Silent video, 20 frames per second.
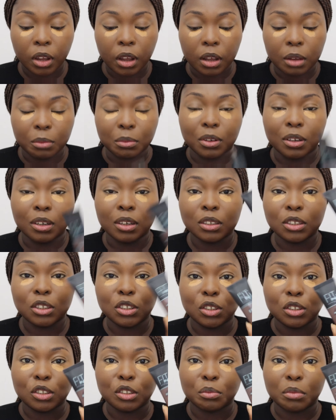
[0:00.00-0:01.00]
I'm going to
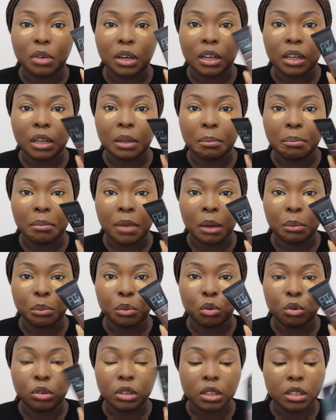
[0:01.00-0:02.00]
use my matte
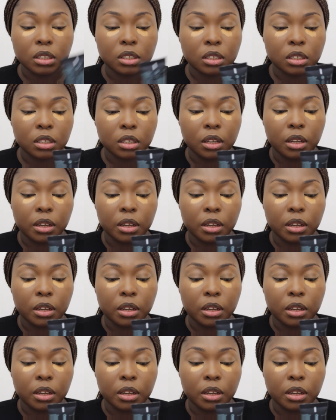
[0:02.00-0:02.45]
poreless